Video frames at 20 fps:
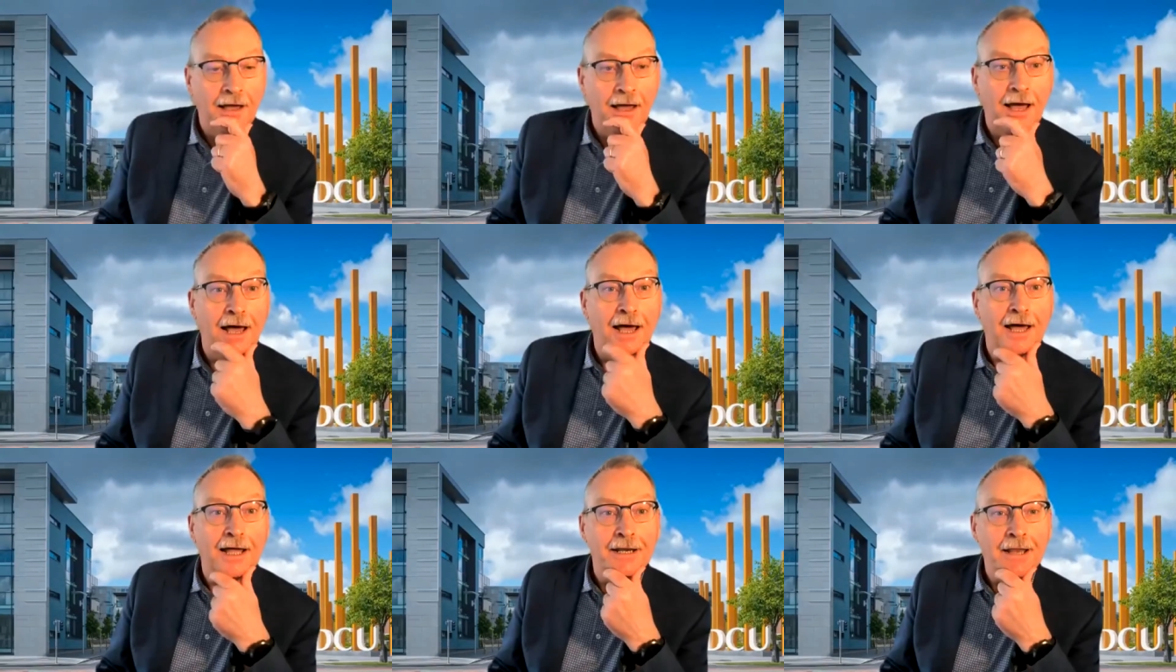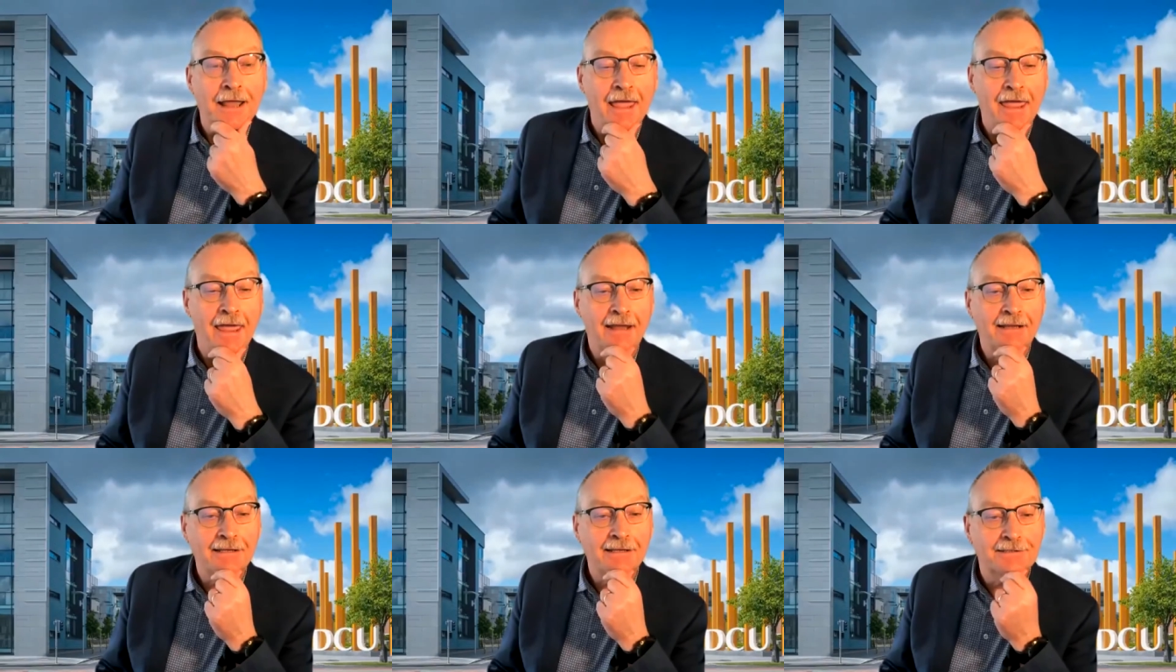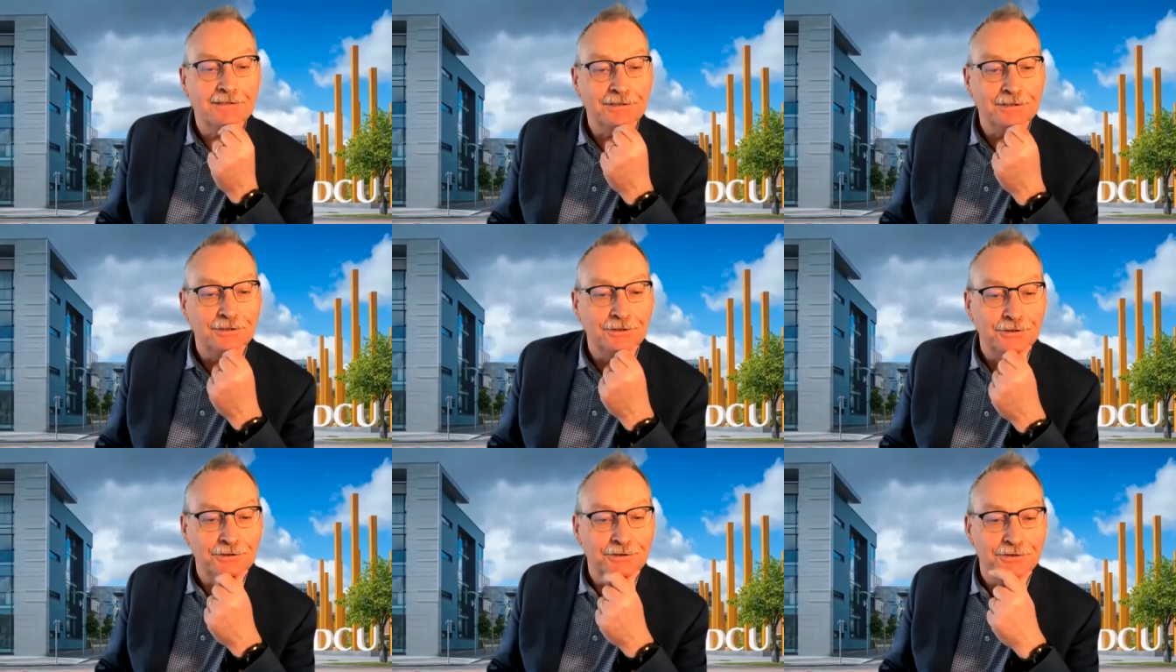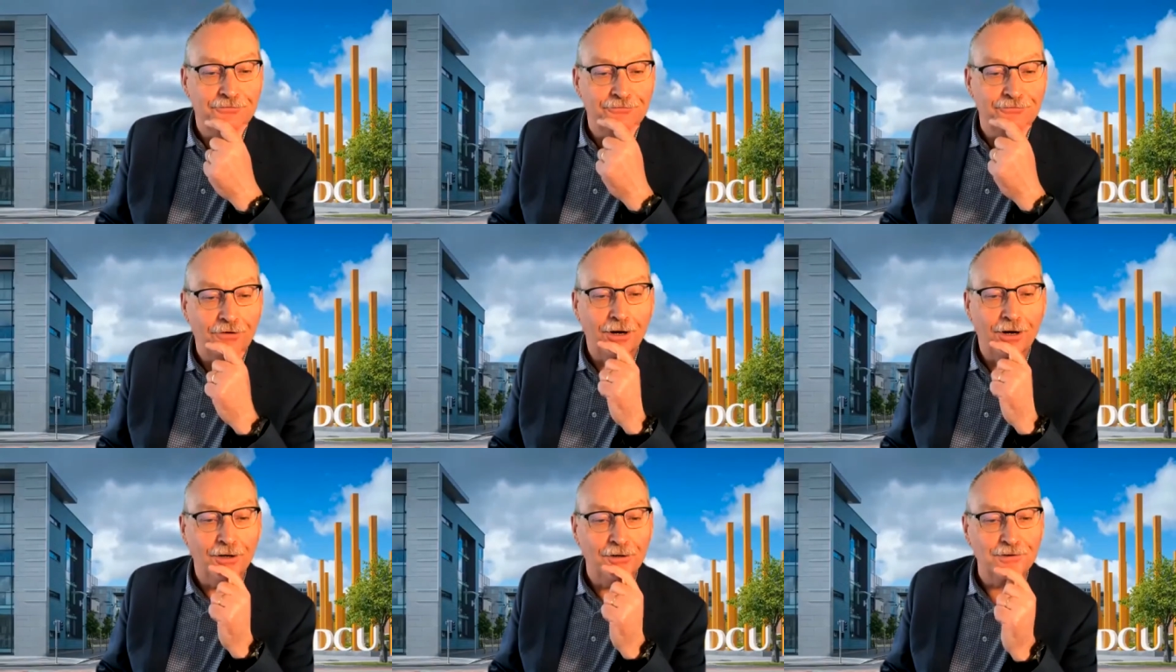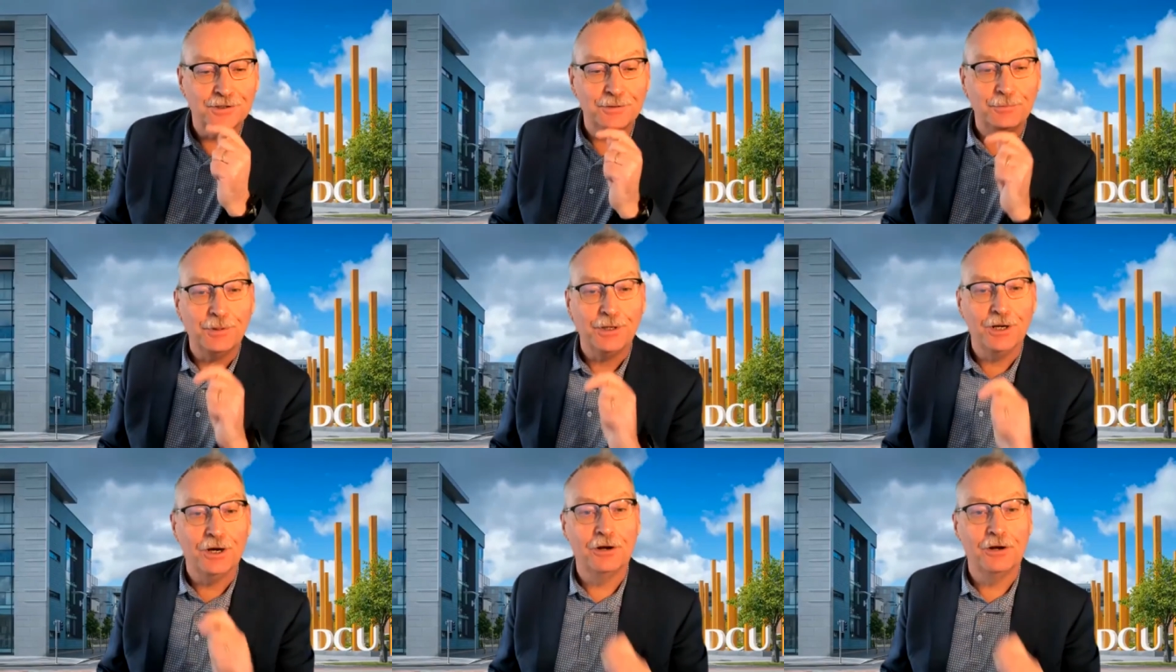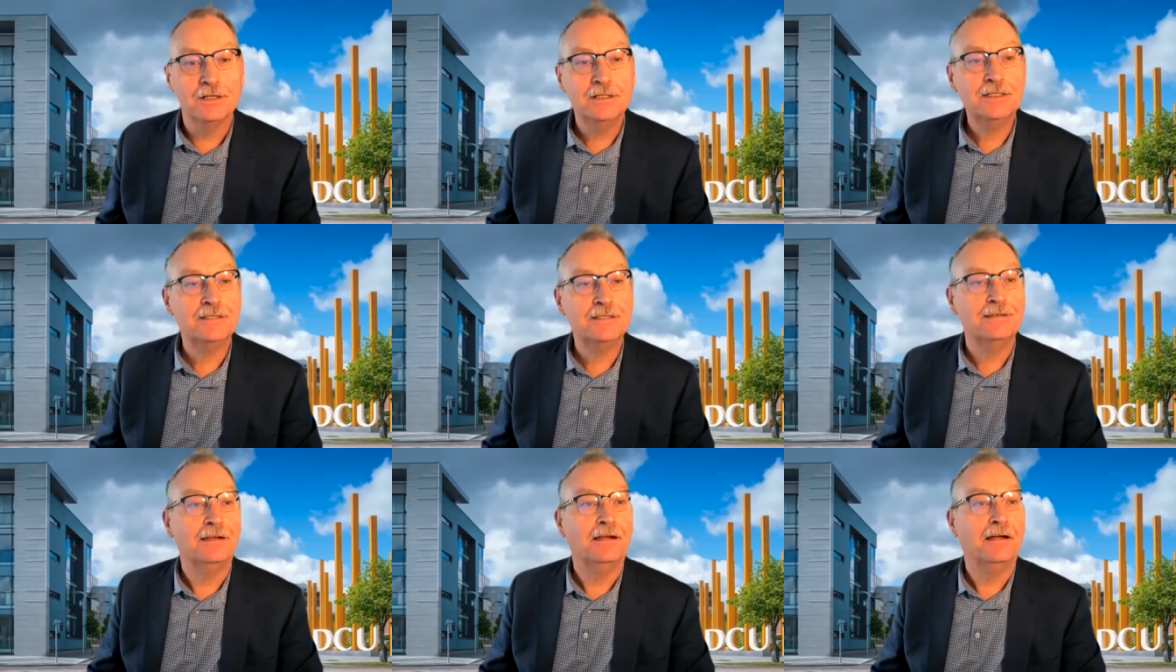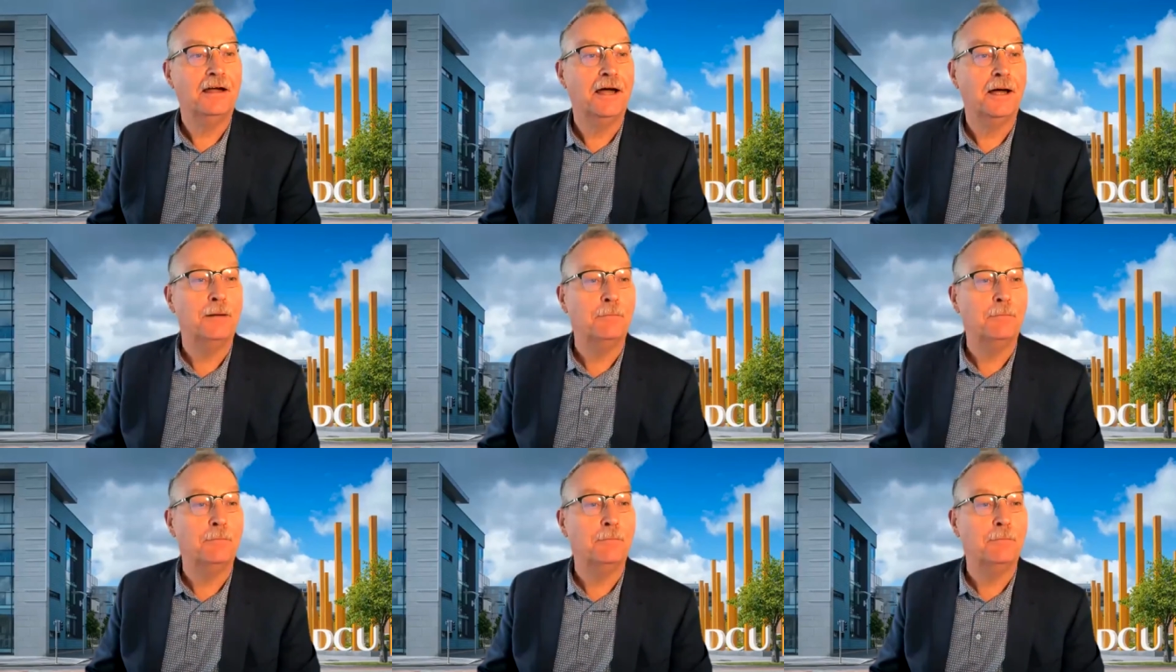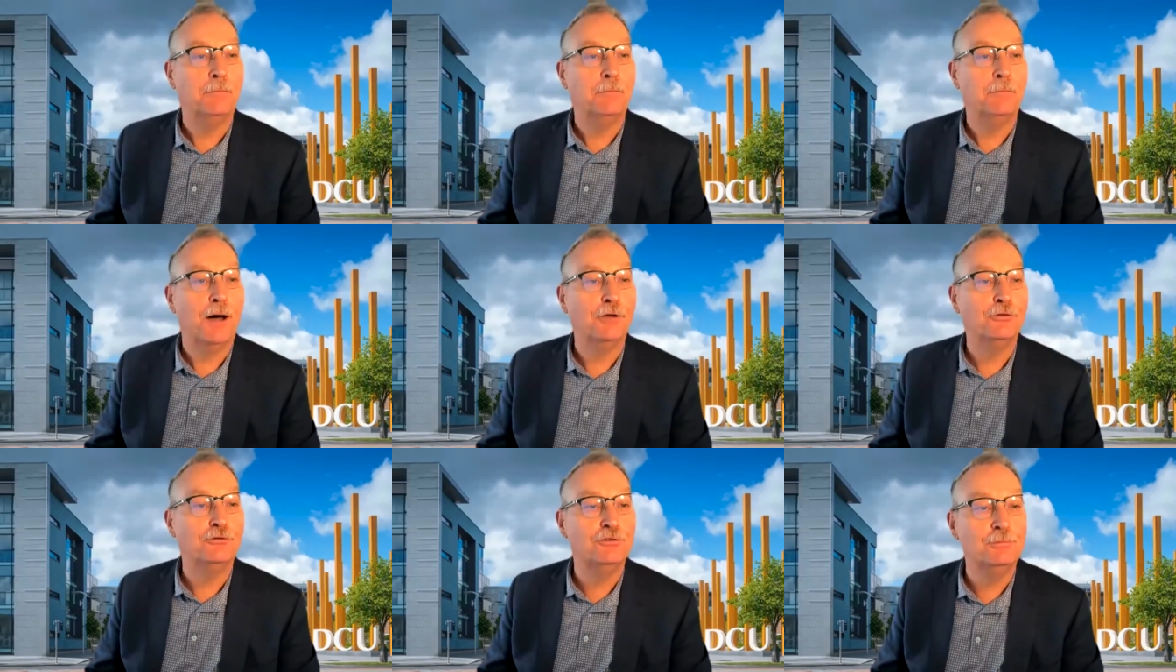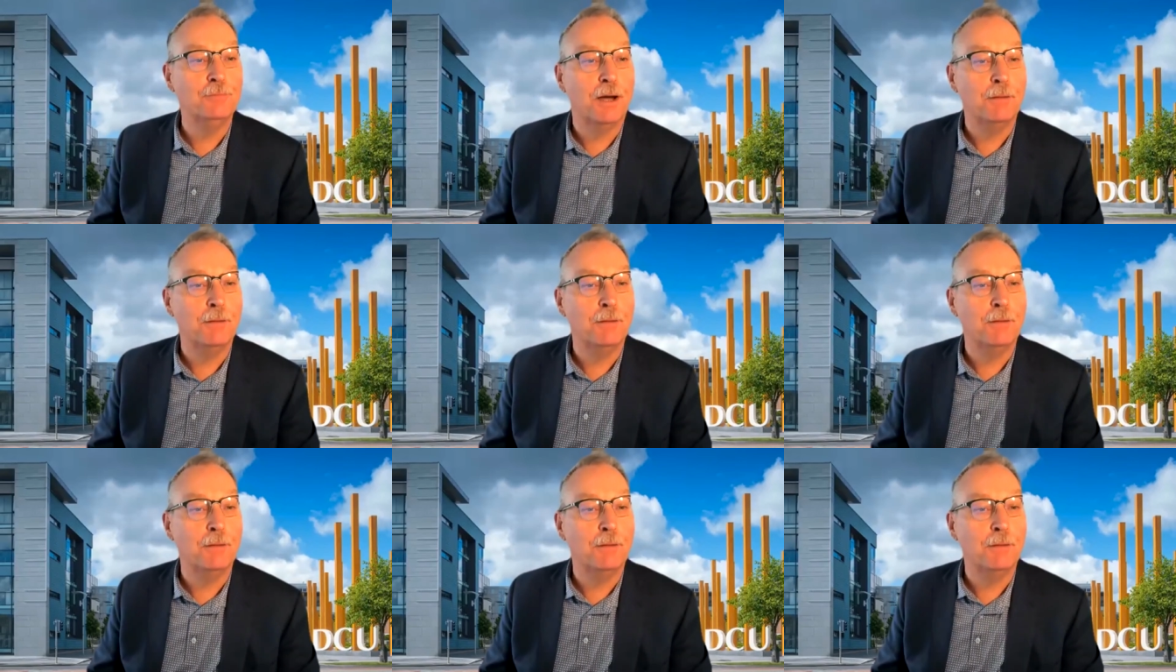hard act to follow, to be honest. I'll do